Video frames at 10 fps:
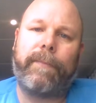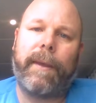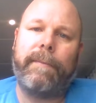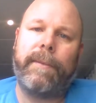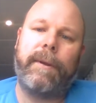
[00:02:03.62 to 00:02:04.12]

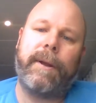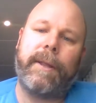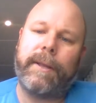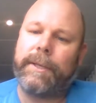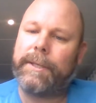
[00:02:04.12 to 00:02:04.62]

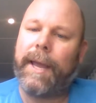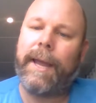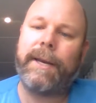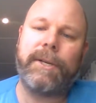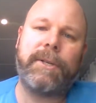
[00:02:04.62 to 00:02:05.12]
that the
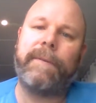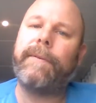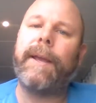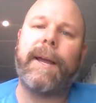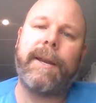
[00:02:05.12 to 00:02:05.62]
sand is
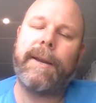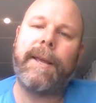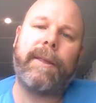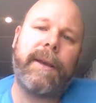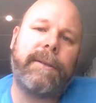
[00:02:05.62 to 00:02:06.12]
shifting
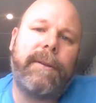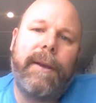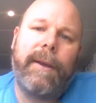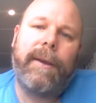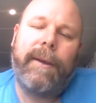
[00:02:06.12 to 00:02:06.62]
underneath us,
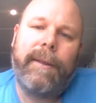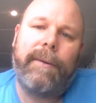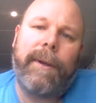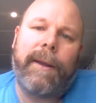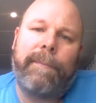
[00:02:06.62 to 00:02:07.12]
that
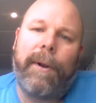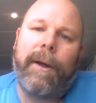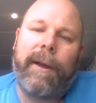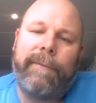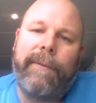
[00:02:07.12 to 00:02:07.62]
we can
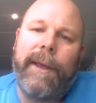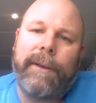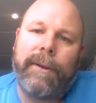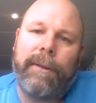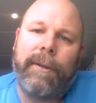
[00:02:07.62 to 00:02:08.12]
plant our
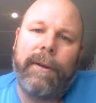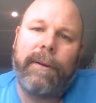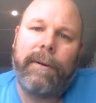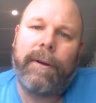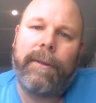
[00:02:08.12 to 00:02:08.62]
feet on
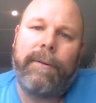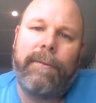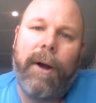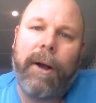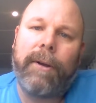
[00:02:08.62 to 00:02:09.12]
the
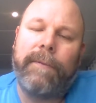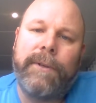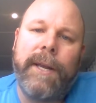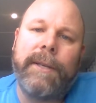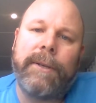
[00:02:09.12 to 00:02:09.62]
rock of
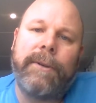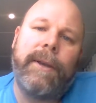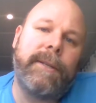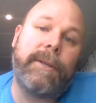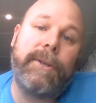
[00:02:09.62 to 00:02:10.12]
Jesus, who
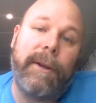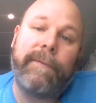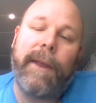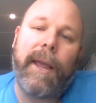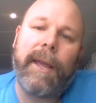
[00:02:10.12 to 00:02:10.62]
isn't
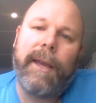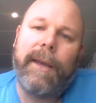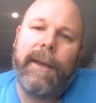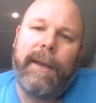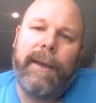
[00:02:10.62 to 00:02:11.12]
shifting,
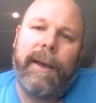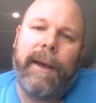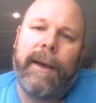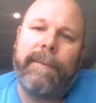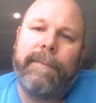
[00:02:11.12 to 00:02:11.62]

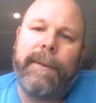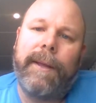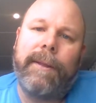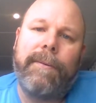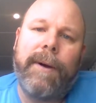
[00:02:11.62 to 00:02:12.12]

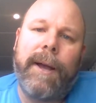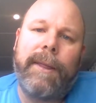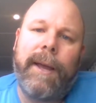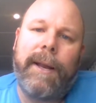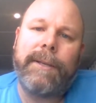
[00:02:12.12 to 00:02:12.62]
in the one
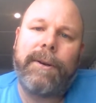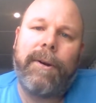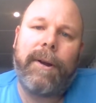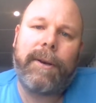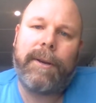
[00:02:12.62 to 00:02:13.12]
that is
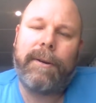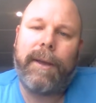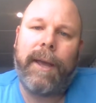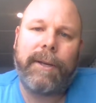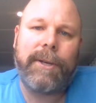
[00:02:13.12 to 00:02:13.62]
not
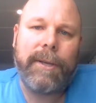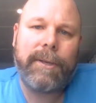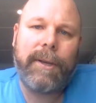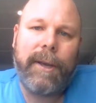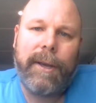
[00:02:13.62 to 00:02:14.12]

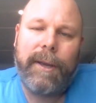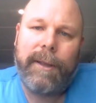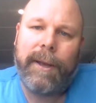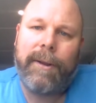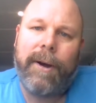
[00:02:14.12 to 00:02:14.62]
anxious,
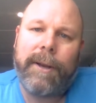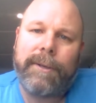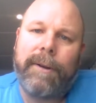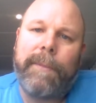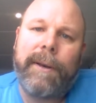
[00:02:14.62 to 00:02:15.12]
that God has
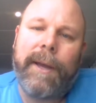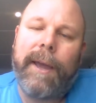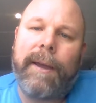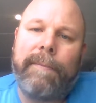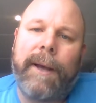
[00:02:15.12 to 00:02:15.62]
not been
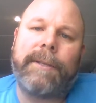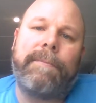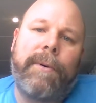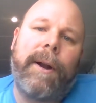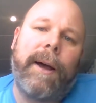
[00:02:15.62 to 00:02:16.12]
taken by
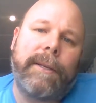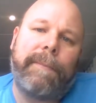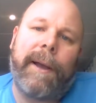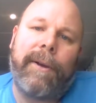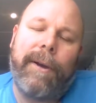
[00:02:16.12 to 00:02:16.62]
surprise
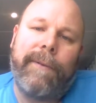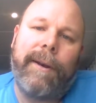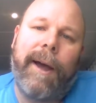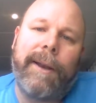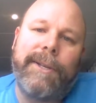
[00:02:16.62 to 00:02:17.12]
by
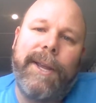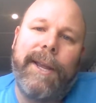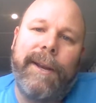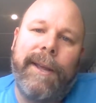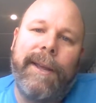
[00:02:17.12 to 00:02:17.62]

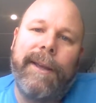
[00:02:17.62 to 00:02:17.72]
COVID-19.